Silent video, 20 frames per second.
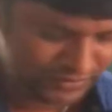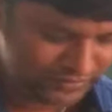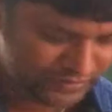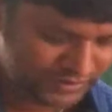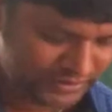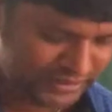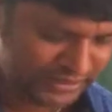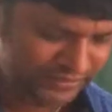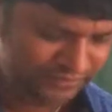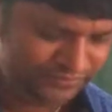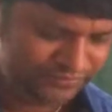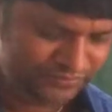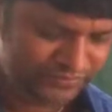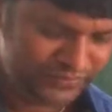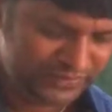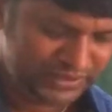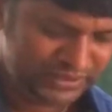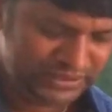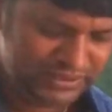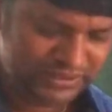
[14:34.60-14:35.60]
Okay.
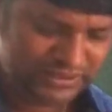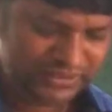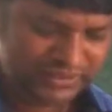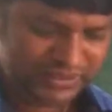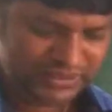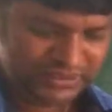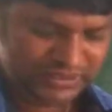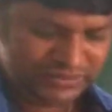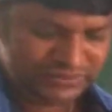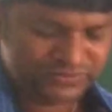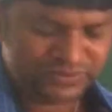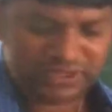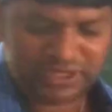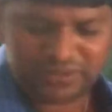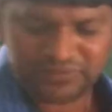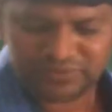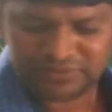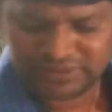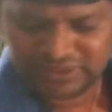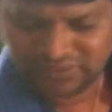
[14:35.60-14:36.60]
So in
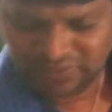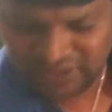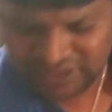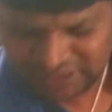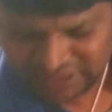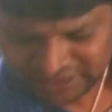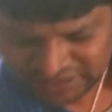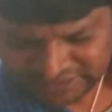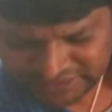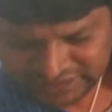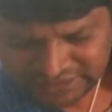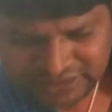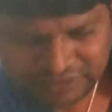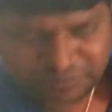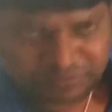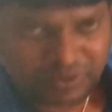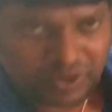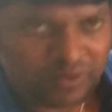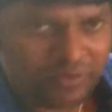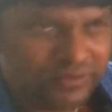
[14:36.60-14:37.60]
our country, the
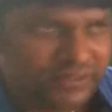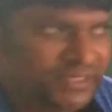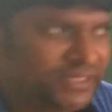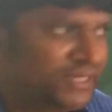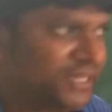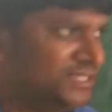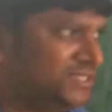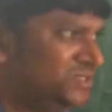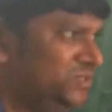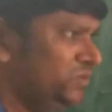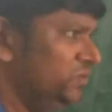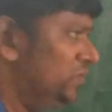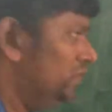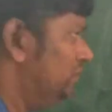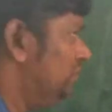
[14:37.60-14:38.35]
poverty ratio